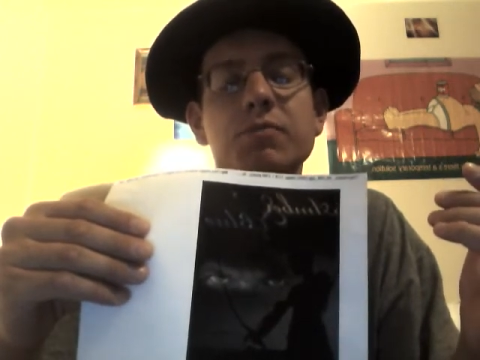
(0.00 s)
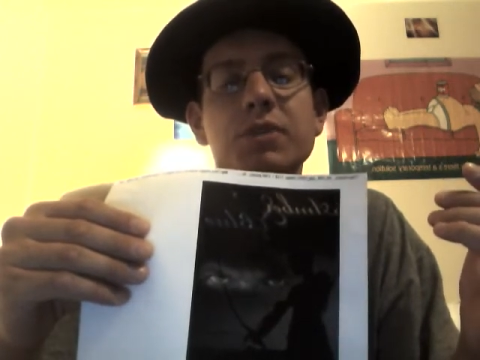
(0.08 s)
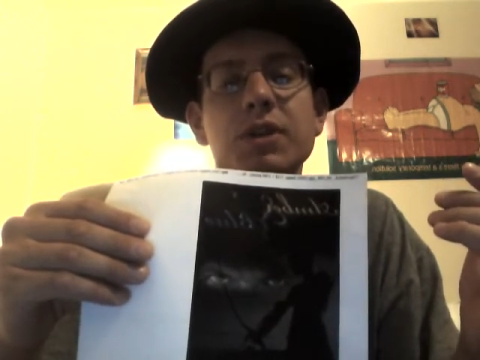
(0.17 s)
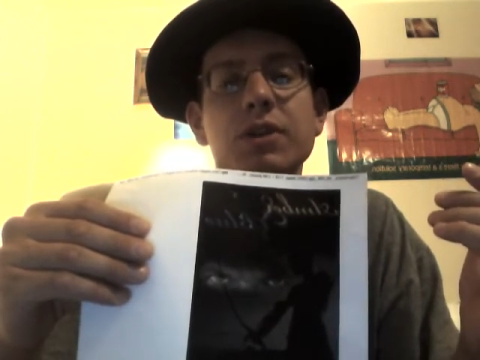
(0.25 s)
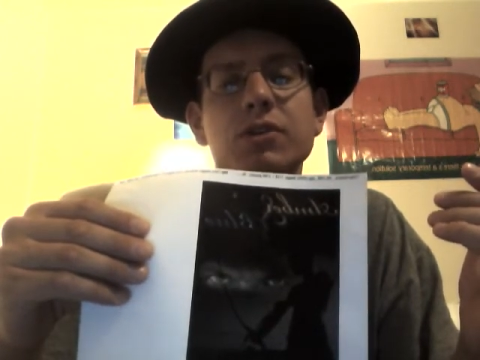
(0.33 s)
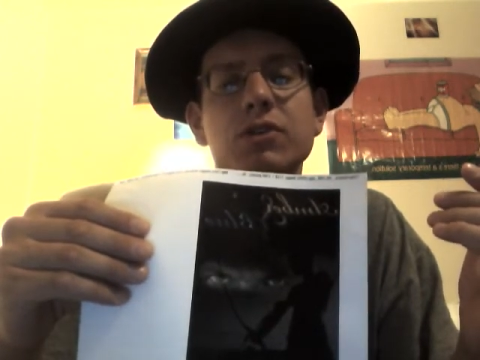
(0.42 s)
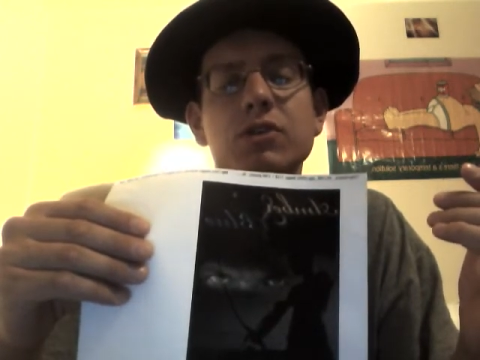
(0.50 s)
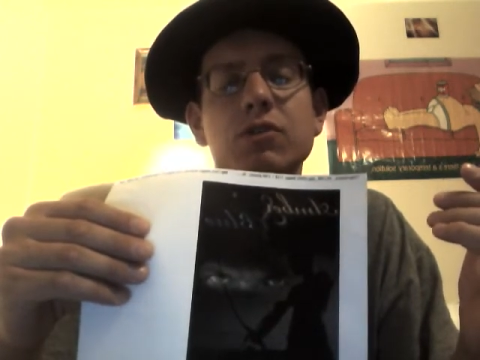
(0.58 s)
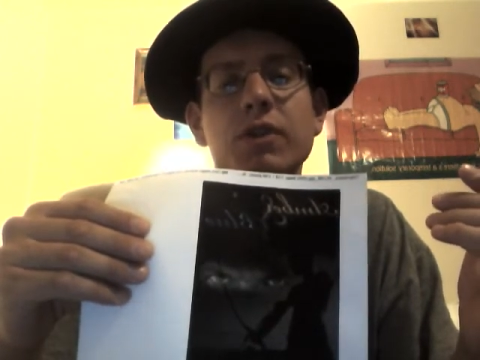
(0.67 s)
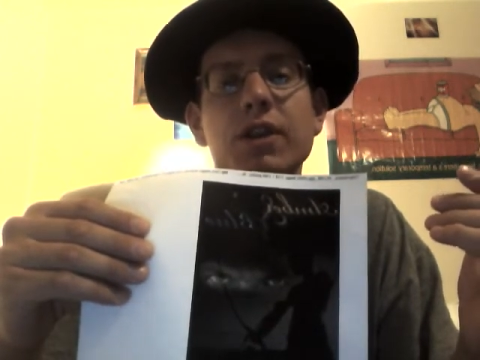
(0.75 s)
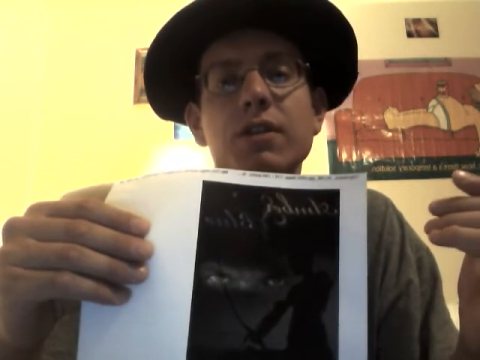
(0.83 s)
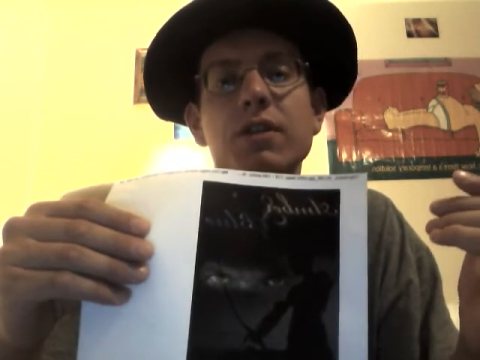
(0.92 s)
be
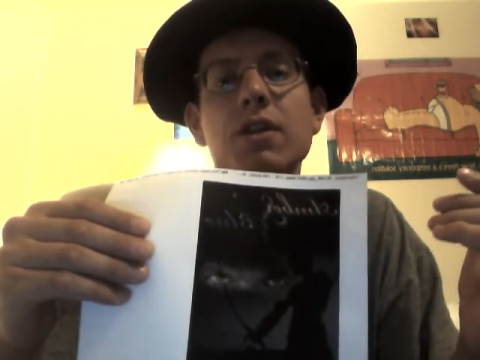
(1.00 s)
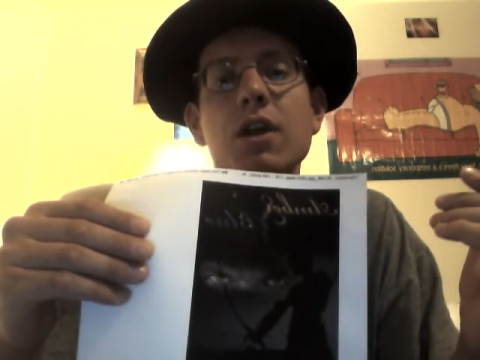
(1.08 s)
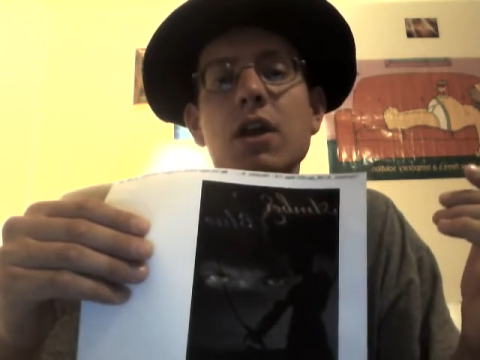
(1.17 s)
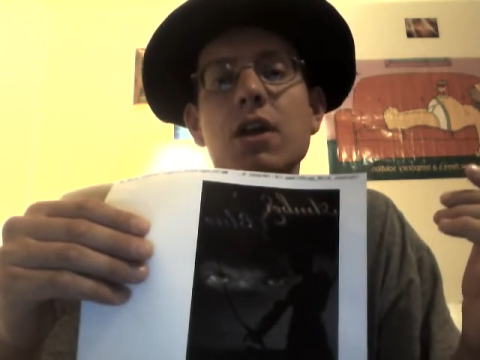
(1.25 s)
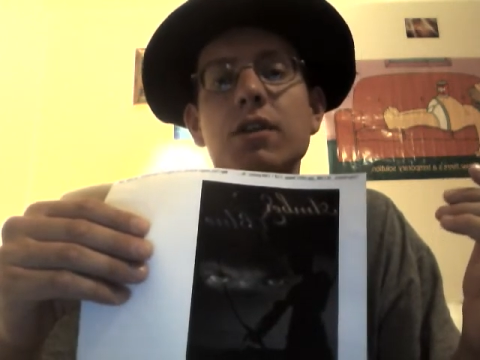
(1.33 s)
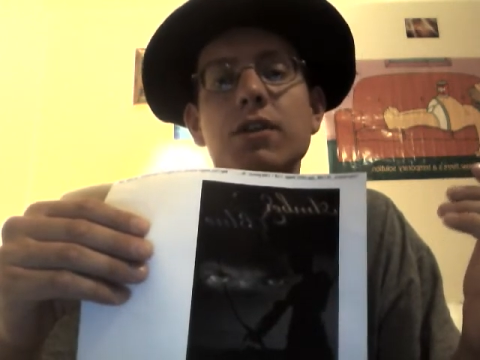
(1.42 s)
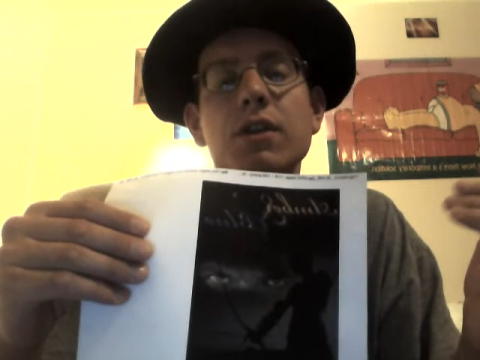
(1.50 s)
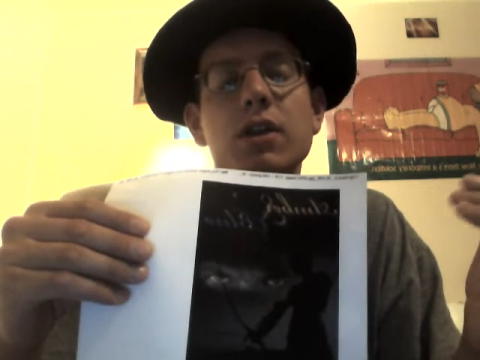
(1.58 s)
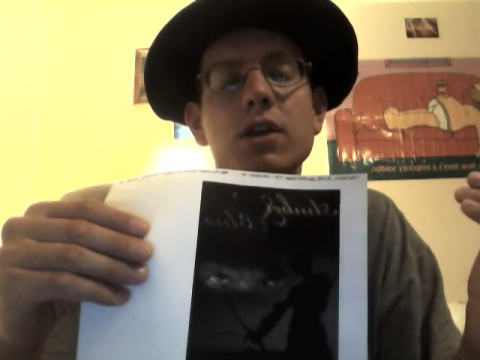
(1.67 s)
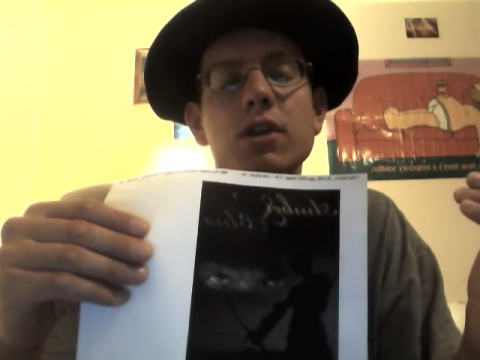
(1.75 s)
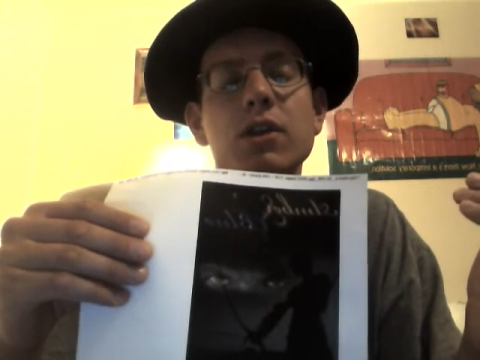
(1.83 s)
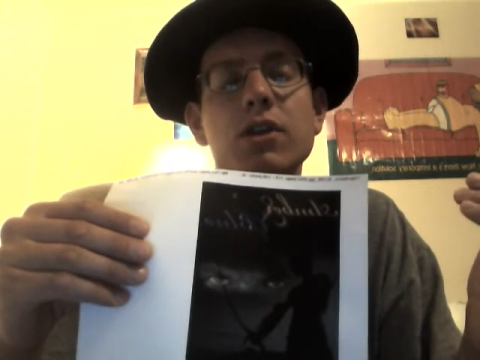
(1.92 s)
between
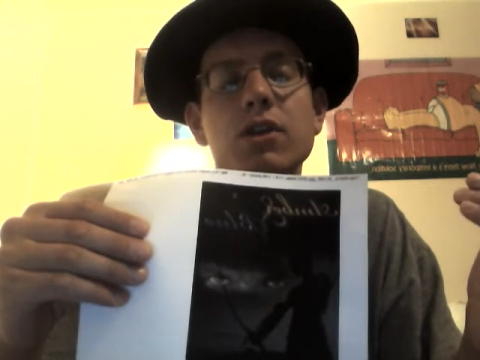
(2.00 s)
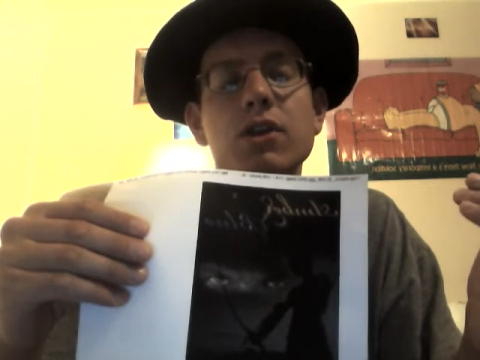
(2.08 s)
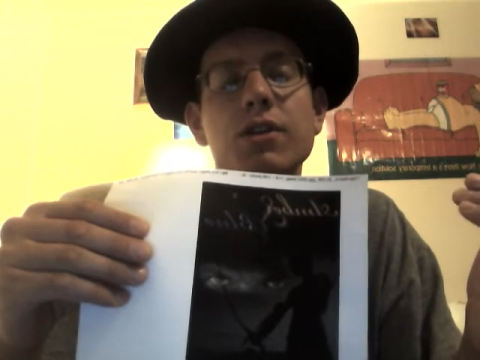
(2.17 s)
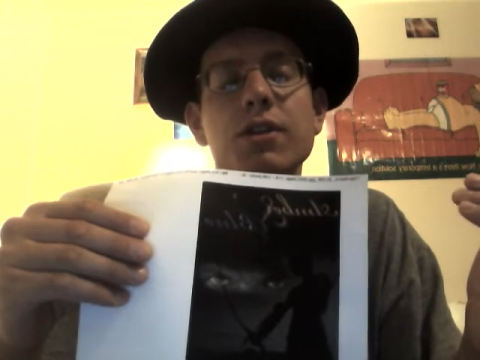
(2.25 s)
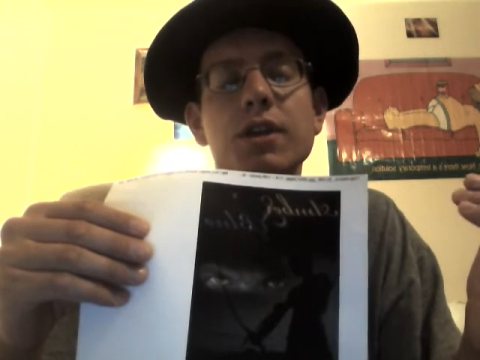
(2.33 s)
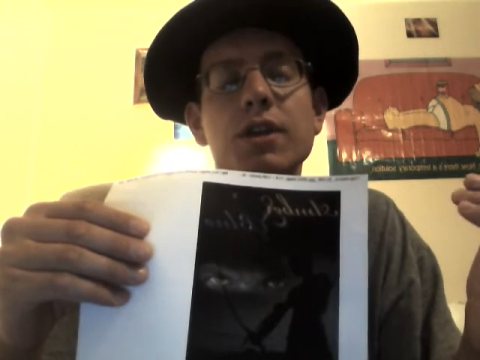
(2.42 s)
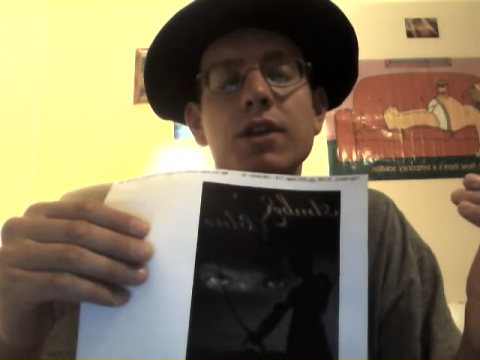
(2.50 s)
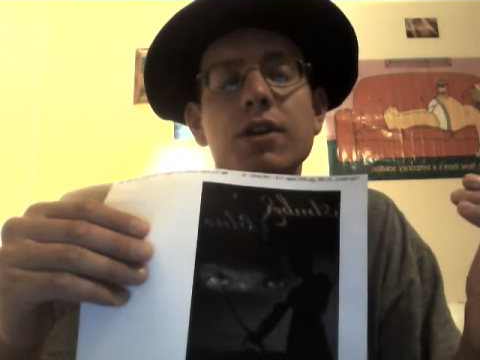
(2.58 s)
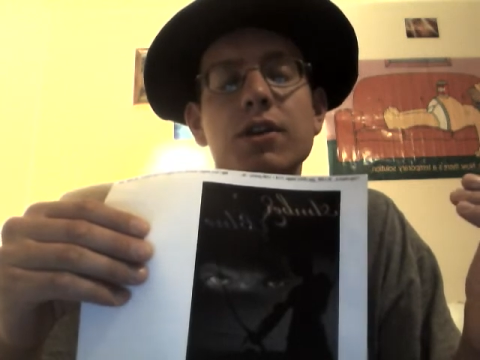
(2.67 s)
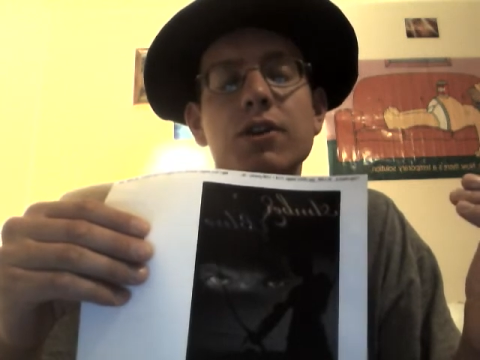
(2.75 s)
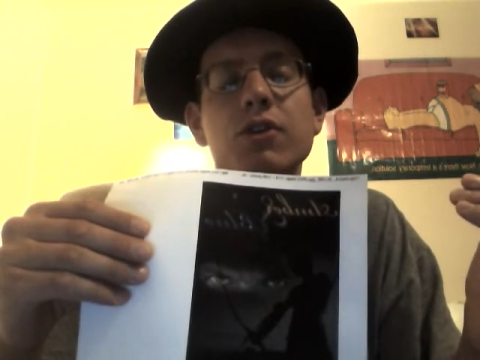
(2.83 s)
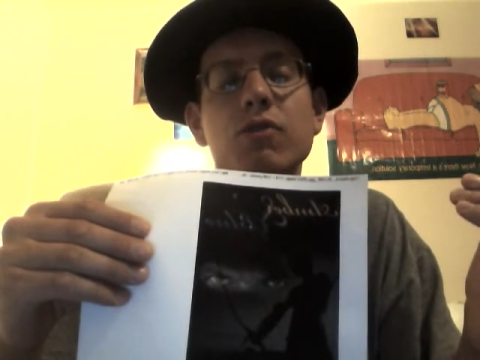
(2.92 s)
the the
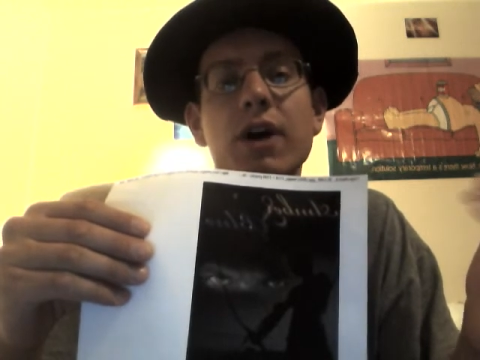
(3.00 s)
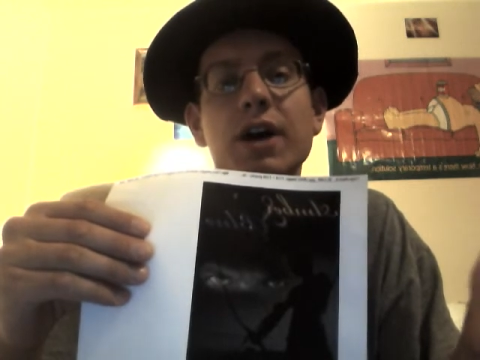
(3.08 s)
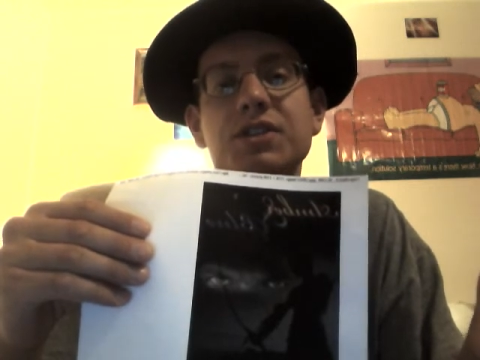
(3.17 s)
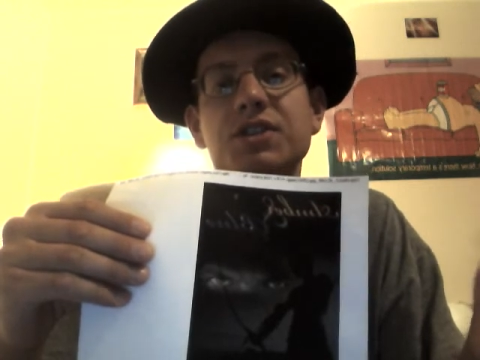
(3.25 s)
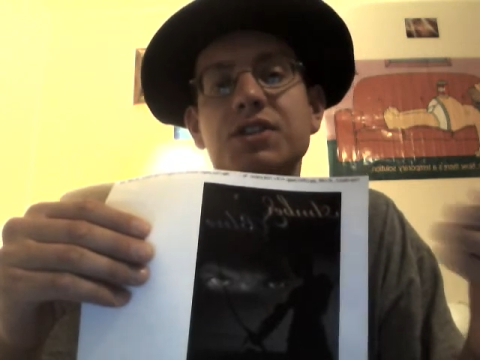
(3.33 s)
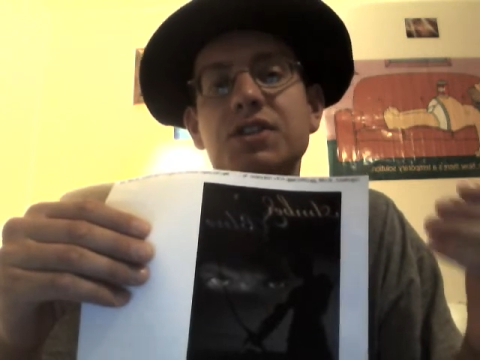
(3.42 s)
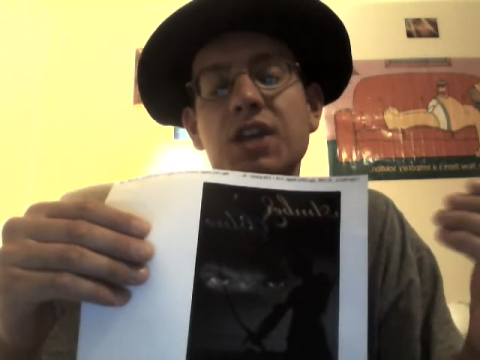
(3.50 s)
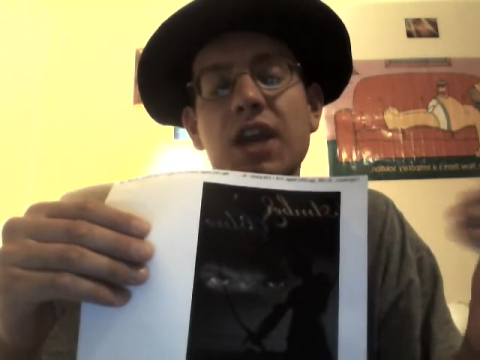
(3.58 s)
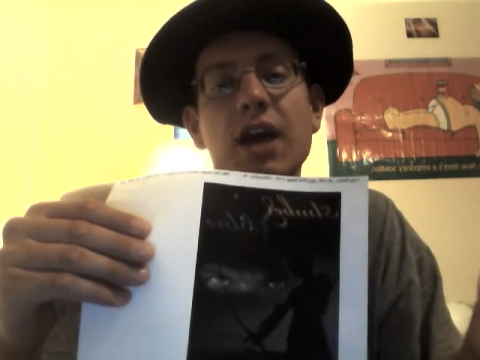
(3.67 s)
U.S.,